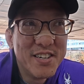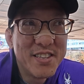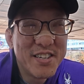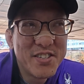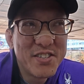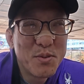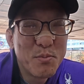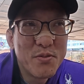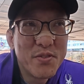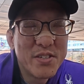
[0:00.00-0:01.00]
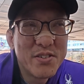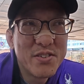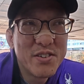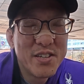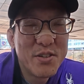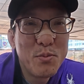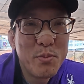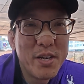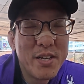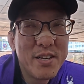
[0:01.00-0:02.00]
think she's a professor at
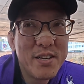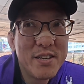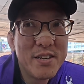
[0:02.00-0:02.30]
UPenn.